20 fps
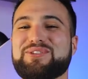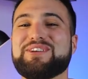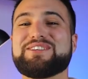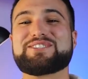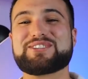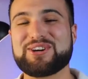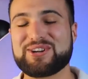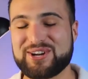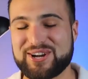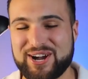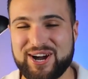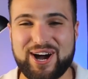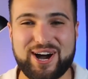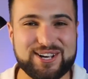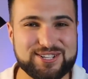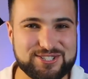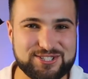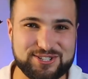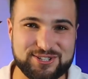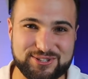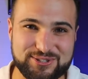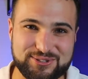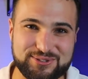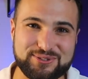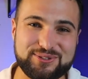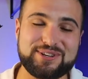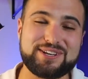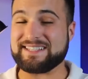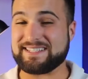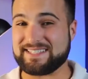this is going to cost
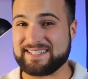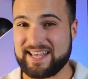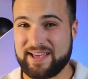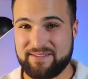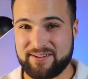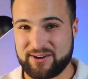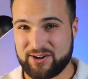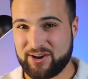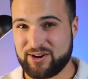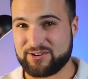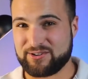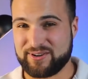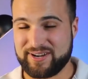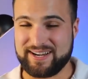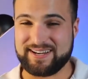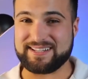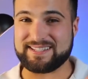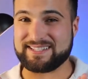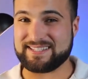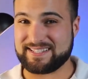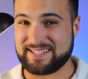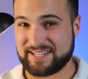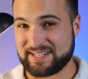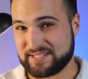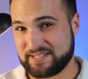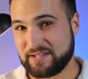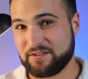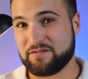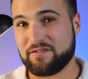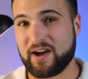you
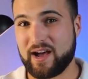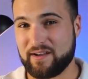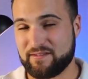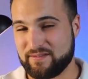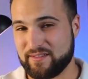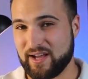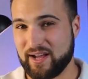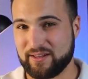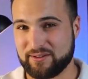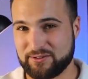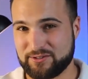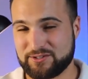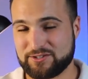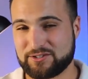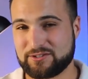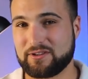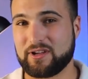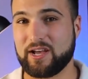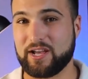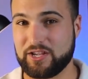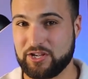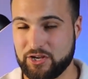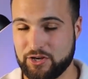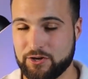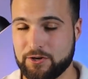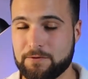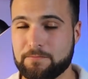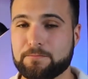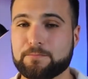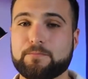$765 a
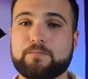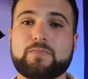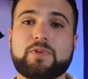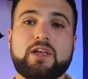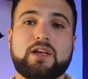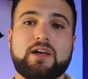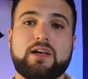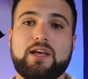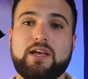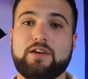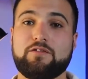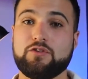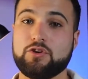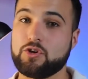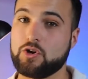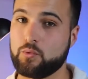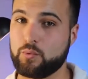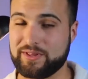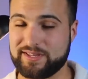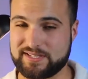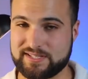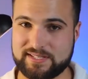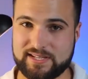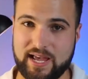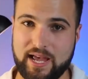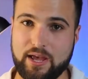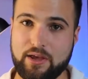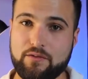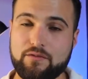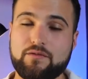year if you go with
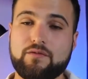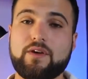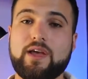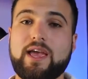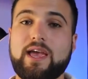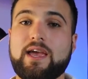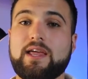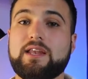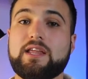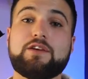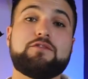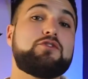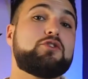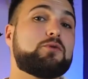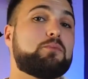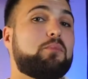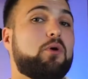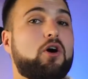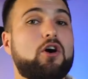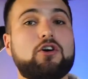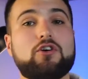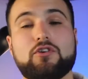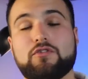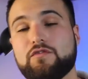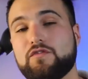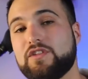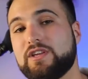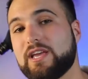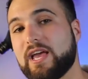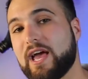SAFE, and if you're part
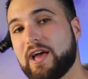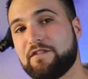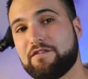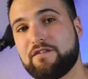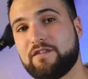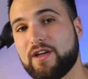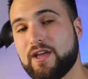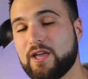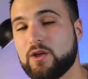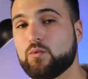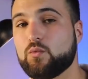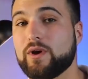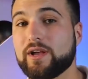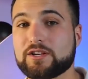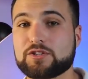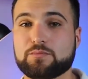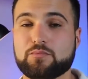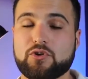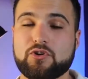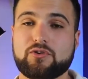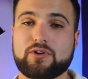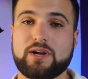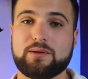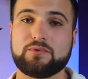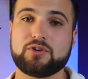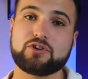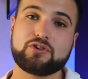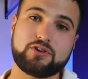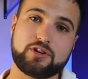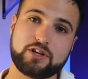of the FA Wings
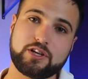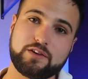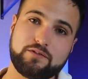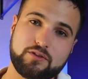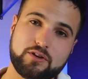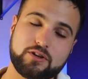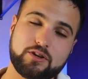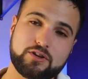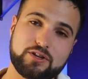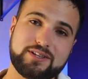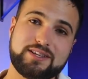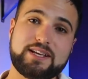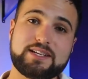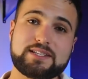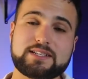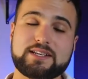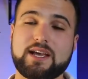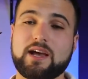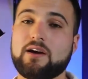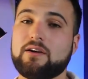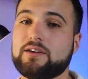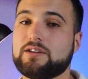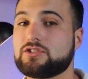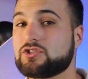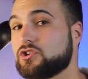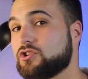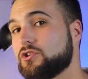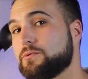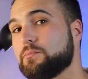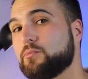program, they're going to give you a little discount.
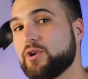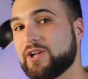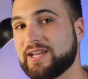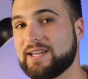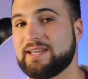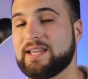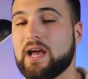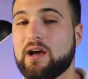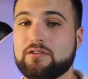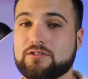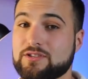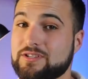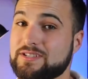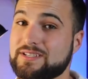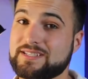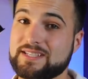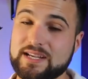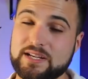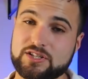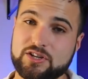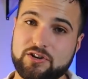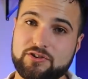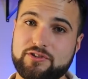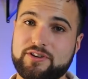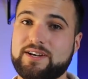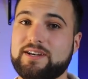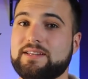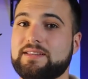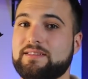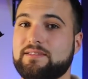It's going to bring it down to
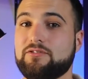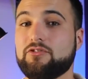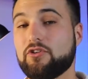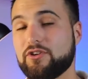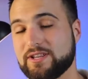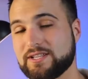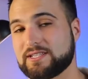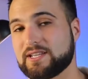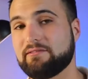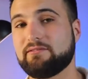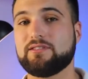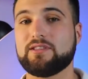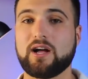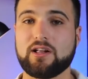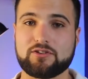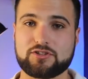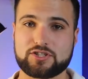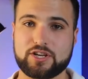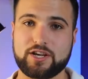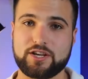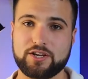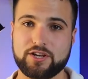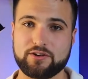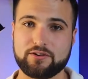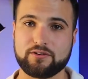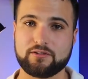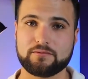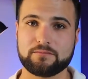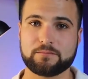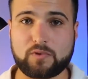$637 a
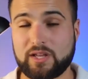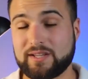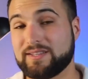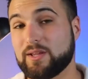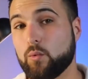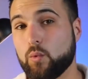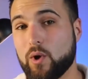year. The